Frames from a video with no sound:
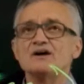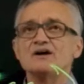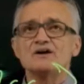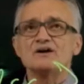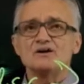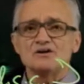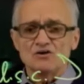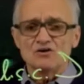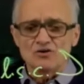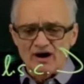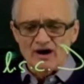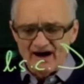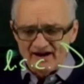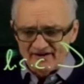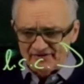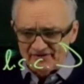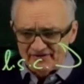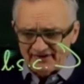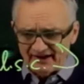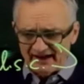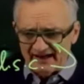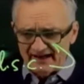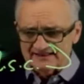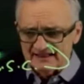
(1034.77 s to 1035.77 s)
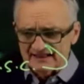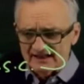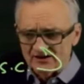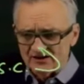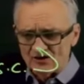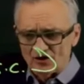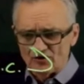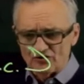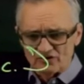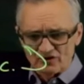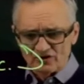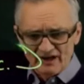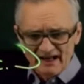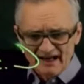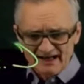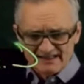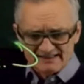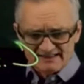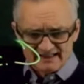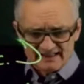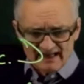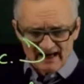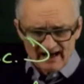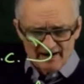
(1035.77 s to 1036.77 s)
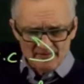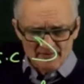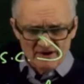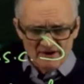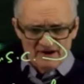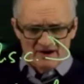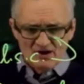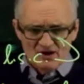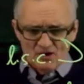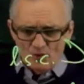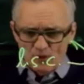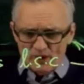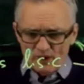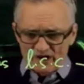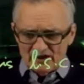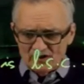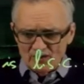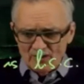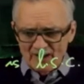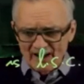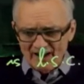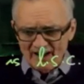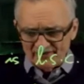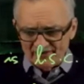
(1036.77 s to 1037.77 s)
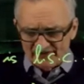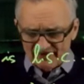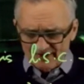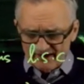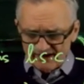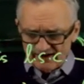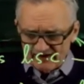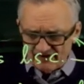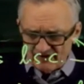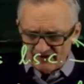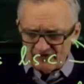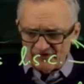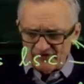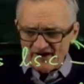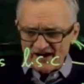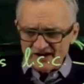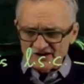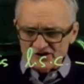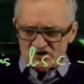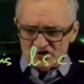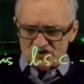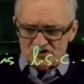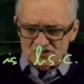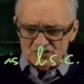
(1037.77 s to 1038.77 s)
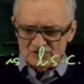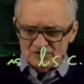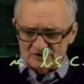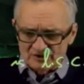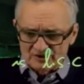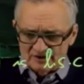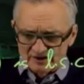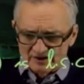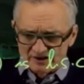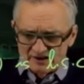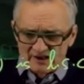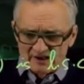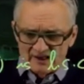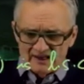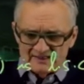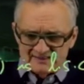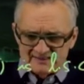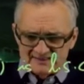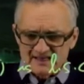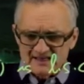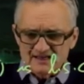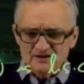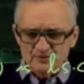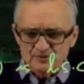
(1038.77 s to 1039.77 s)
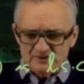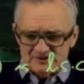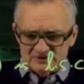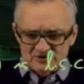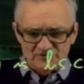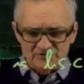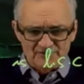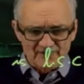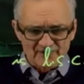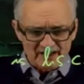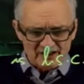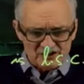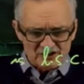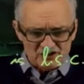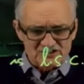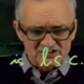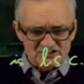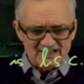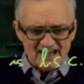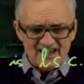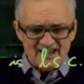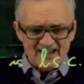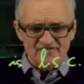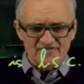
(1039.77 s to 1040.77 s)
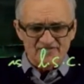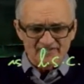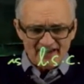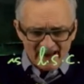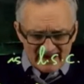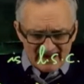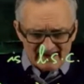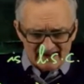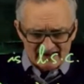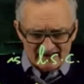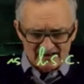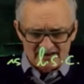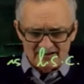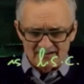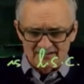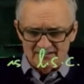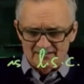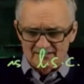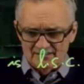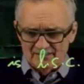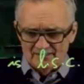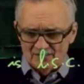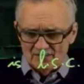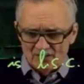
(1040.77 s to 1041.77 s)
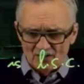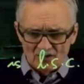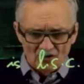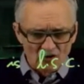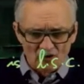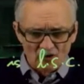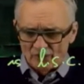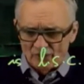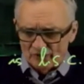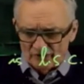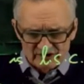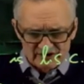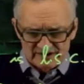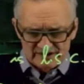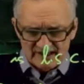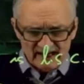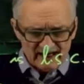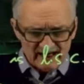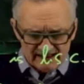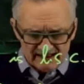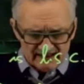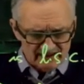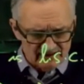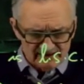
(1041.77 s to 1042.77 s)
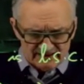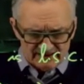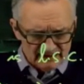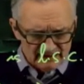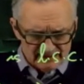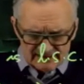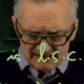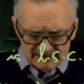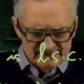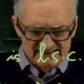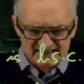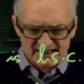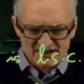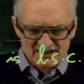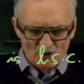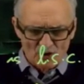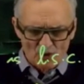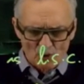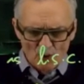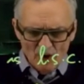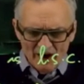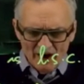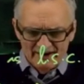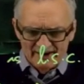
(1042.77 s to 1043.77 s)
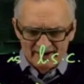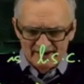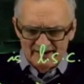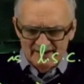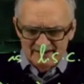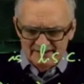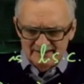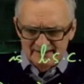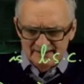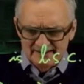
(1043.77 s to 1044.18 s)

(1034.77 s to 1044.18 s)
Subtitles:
you have, as I told you last time, when you have a function, a sequence of functions fn on, say, 0, 1,